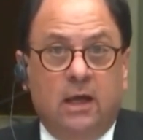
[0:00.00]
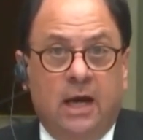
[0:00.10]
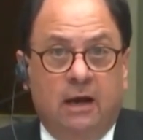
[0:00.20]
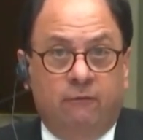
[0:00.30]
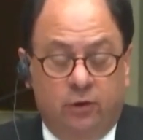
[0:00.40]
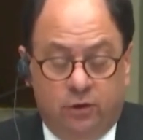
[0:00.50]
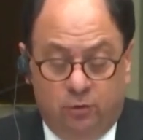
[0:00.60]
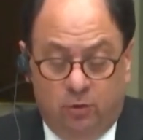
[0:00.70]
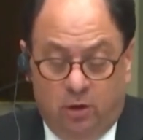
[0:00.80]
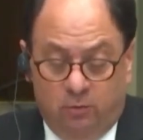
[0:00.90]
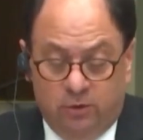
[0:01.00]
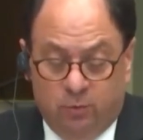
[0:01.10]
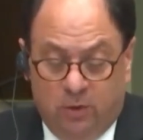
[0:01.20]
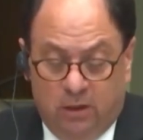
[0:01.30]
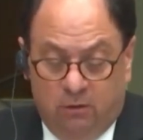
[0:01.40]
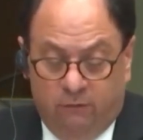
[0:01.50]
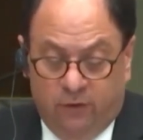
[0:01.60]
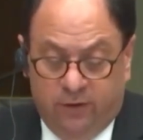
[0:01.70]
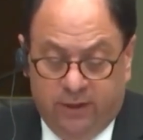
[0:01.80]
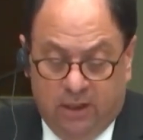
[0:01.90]
Average, is well
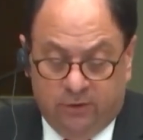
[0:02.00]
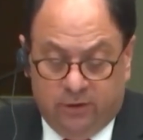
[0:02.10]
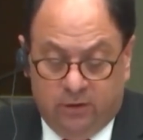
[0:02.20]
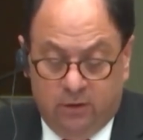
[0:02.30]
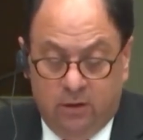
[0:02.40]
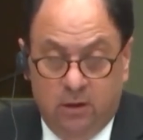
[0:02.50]
over $1,000.